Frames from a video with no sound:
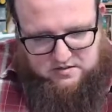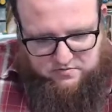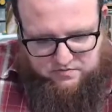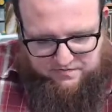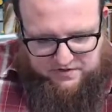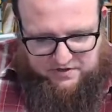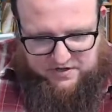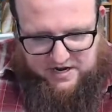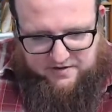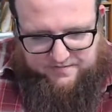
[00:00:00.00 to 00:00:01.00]
We'll figure
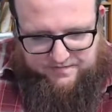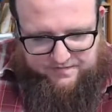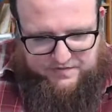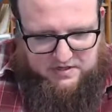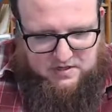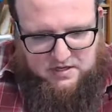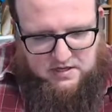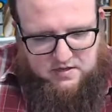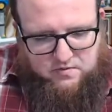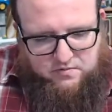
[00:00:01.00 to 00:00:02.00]
it out.
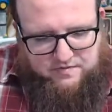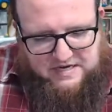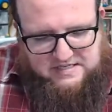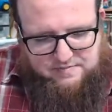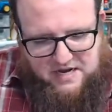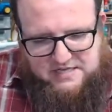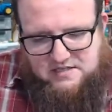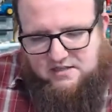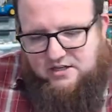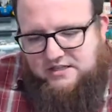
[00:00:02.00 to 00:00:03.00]
We've got some
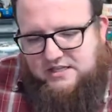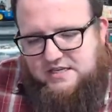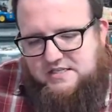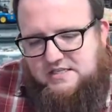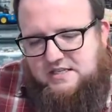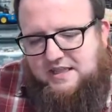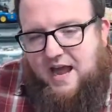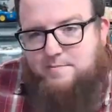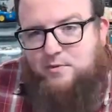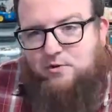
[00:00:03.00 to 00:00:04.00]
nice... Look at this.
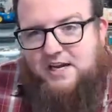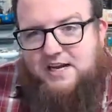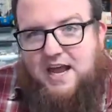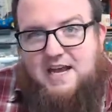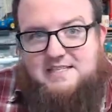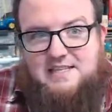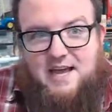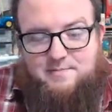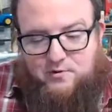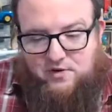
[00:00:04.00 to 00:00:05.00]
Lime green. Hey, it's
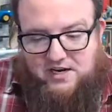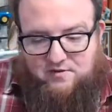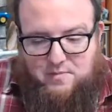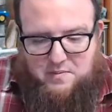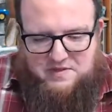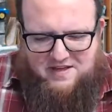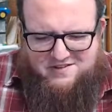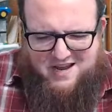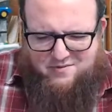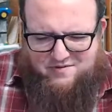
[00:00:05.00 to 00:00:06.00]
lime green. Remember the
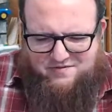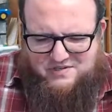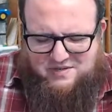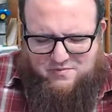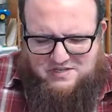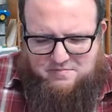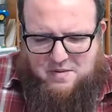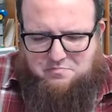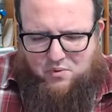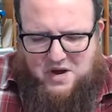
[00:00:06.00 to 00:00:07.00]
other day when for some reason
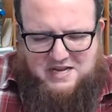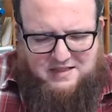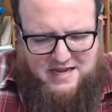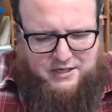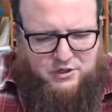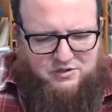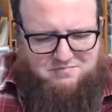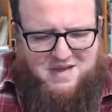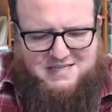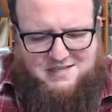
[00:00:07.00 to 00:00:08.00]
my brain like
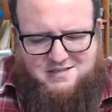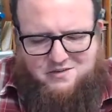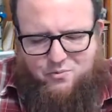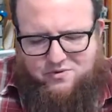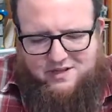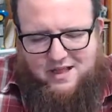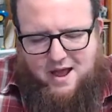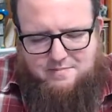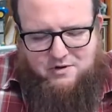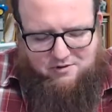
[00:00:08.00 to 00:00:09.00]
couldn't make sense of the word
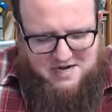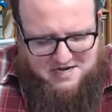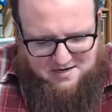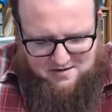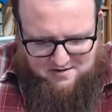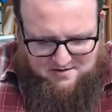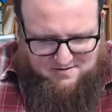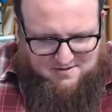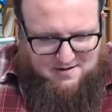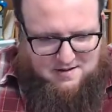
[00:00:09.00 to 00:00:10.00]
lime green?
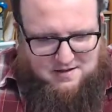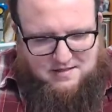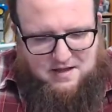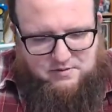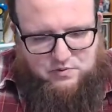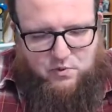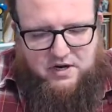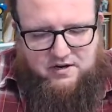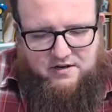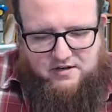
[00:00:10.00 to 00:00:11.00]
That was
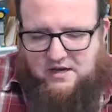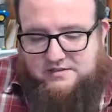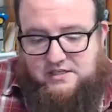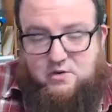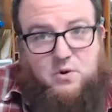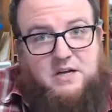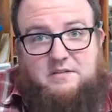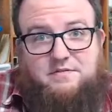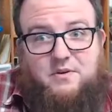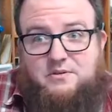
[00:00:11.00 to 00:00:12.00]
weird. I'll tell you
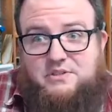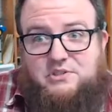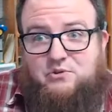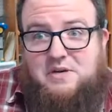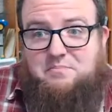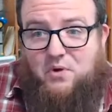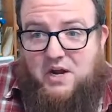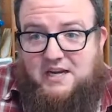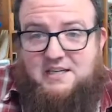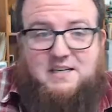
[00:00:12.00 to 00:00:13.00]
what, folks. Stream
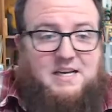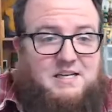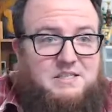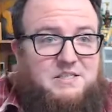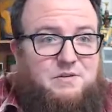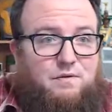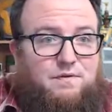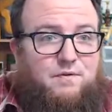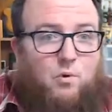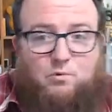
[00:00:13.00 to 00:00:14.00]
brain is
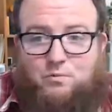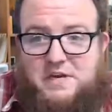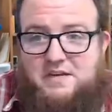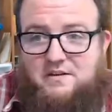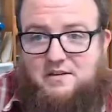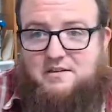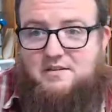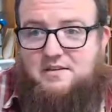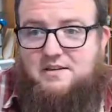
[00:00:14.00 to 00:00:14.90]
for real.